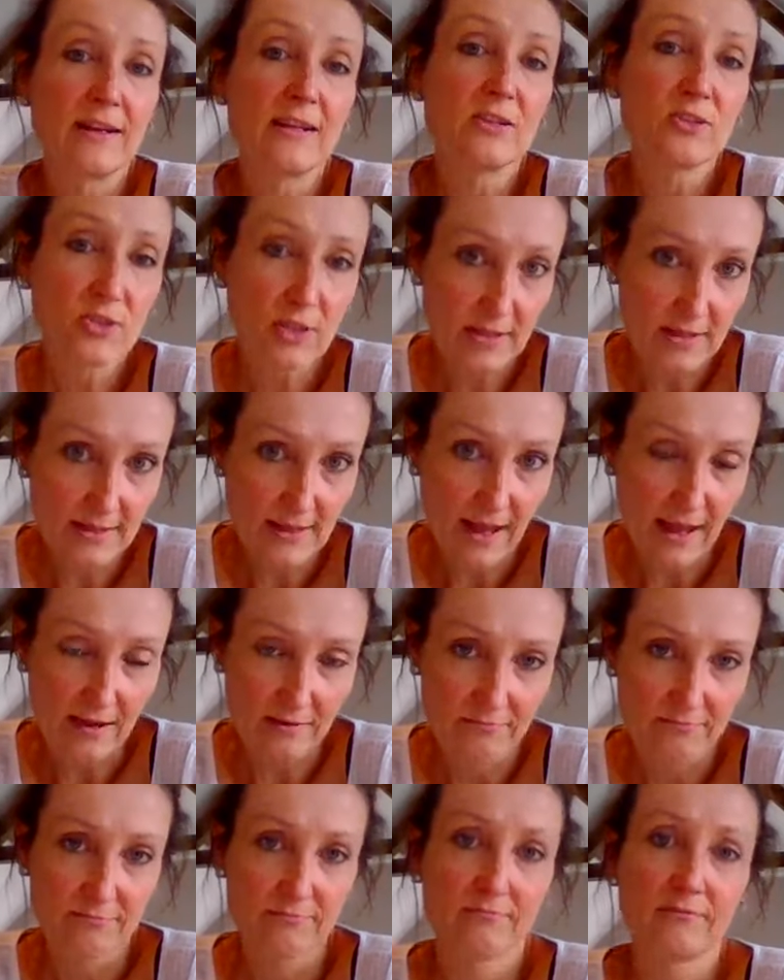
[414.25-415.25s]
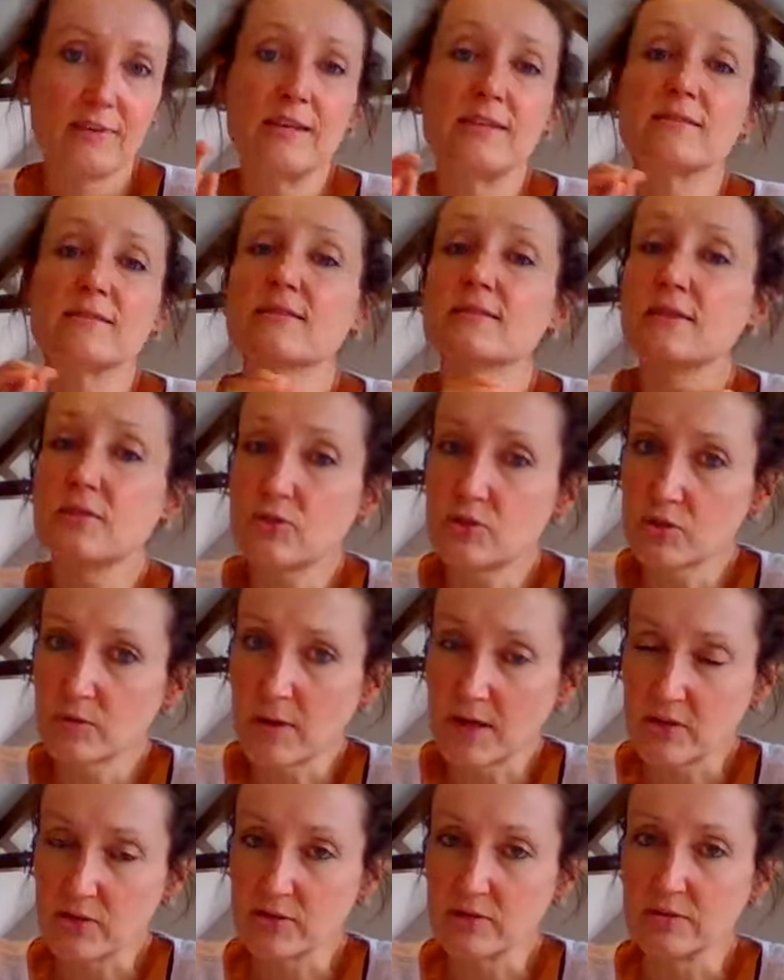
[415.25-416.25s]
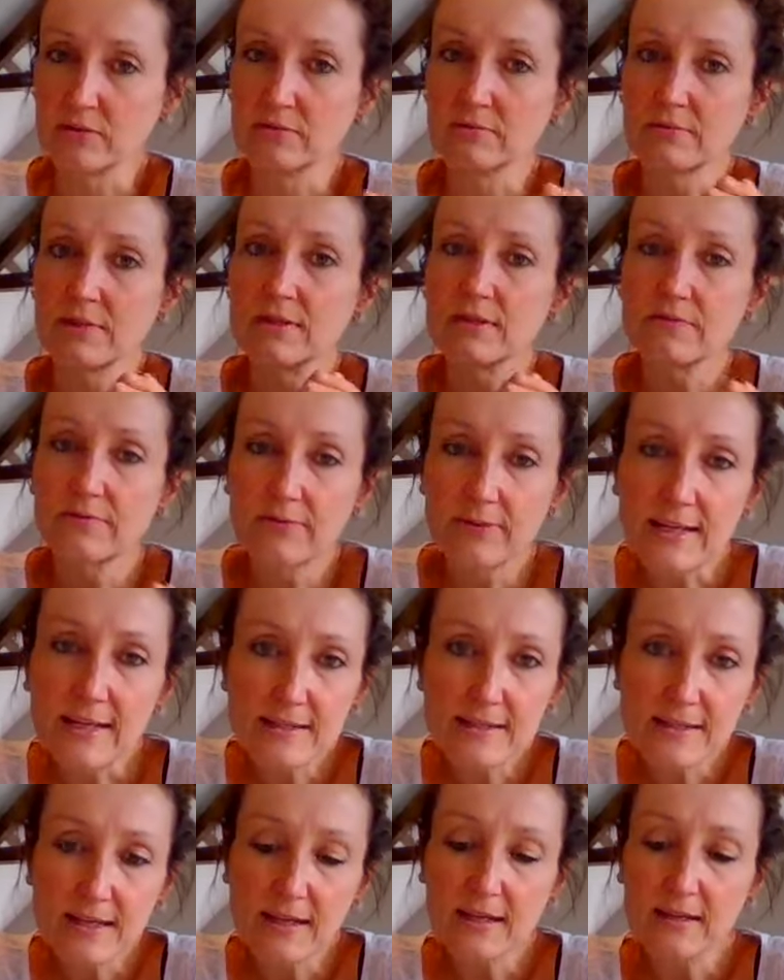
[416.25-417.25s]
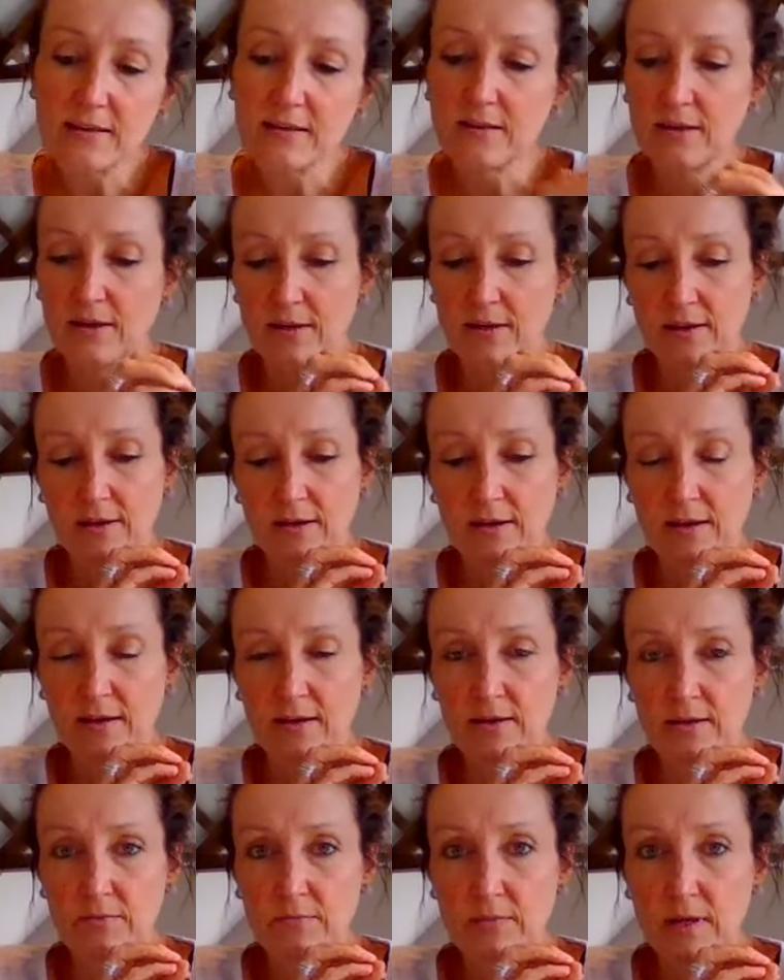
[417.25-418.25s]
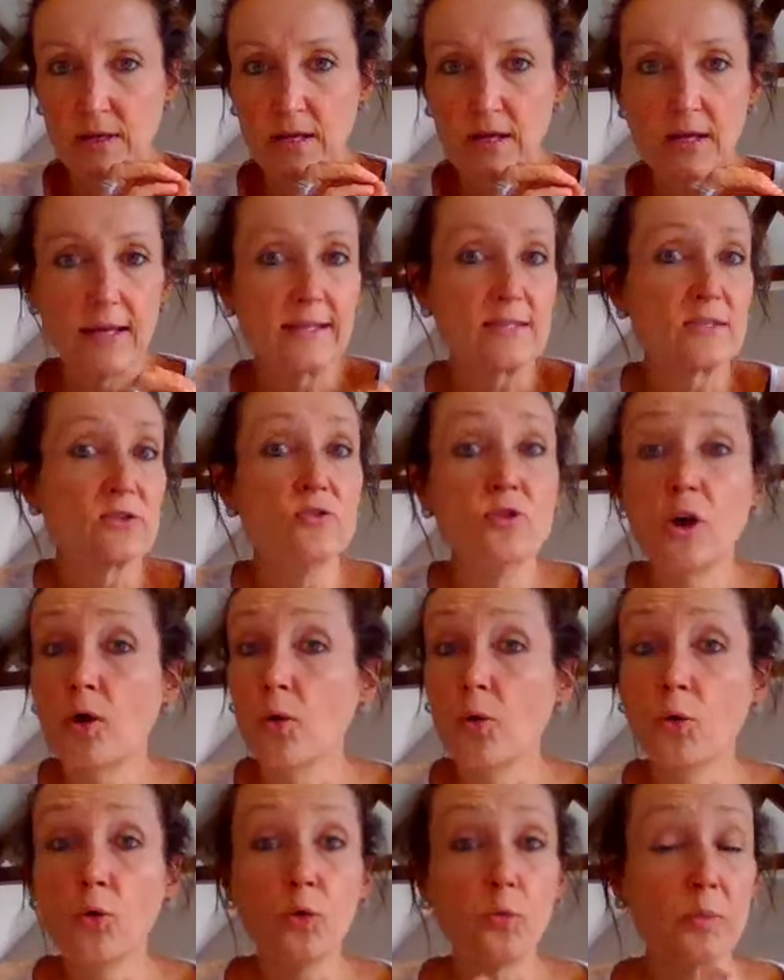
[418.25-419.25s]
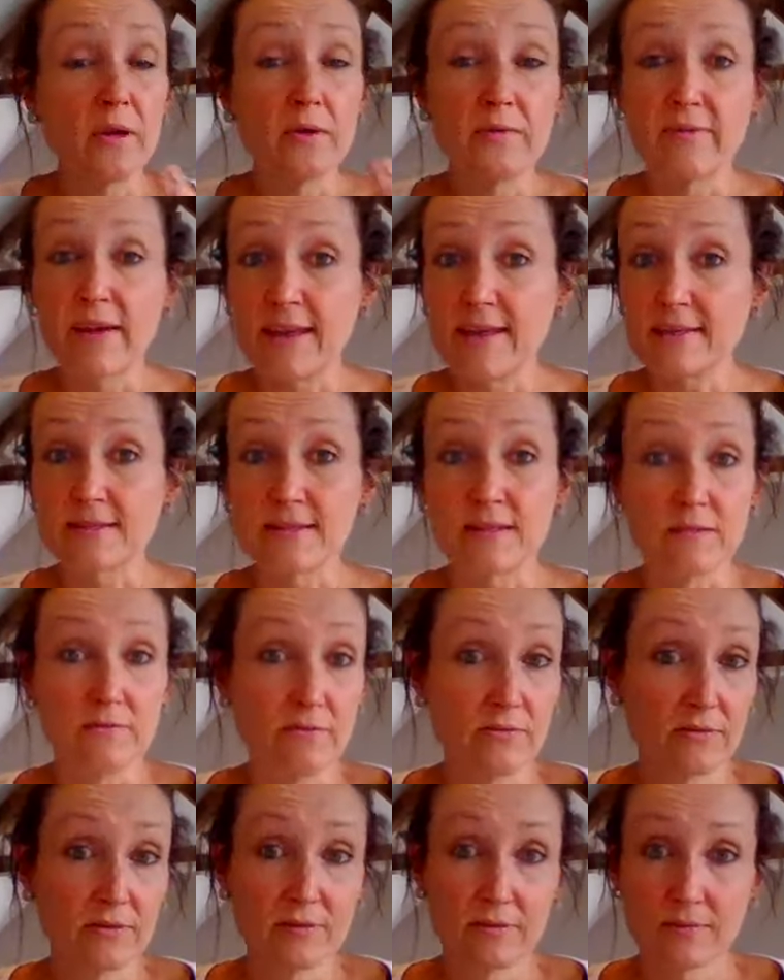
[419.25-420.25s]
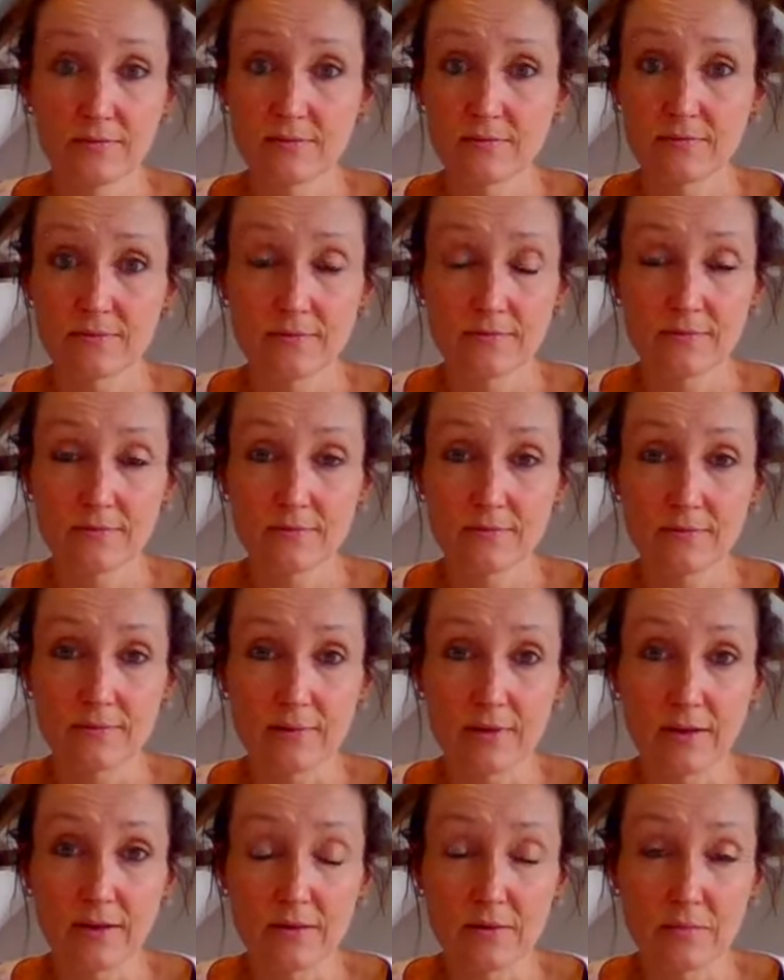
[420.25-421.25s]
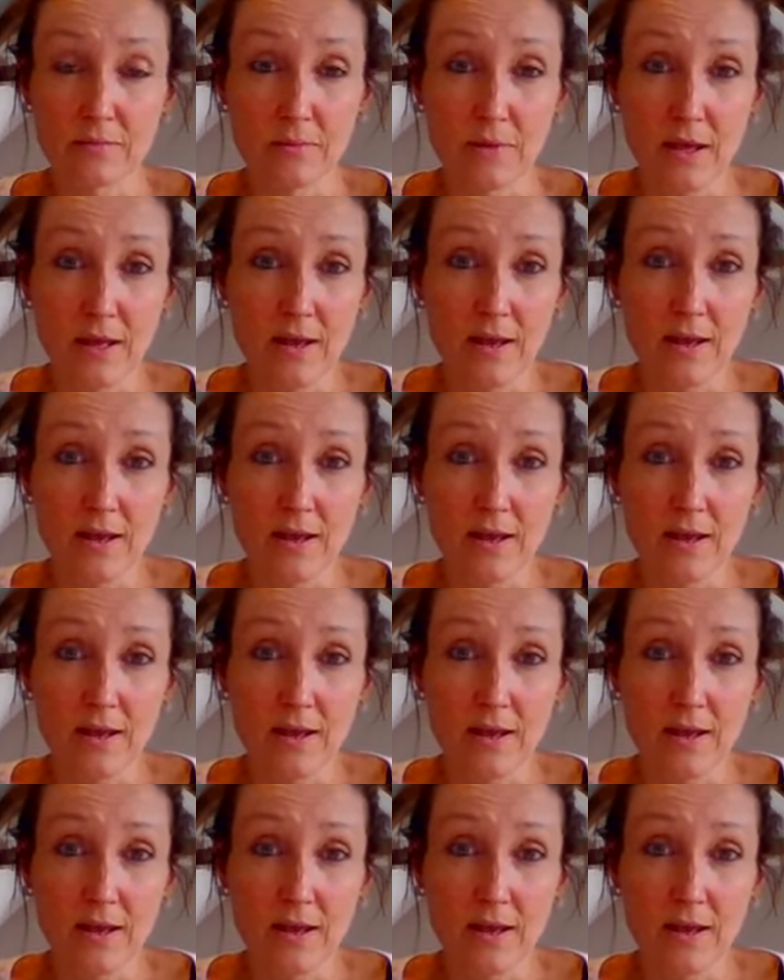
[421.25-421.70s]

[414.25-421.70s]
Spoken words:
And it's just that it's situational, it's fleeting, it's not all pervasive, um,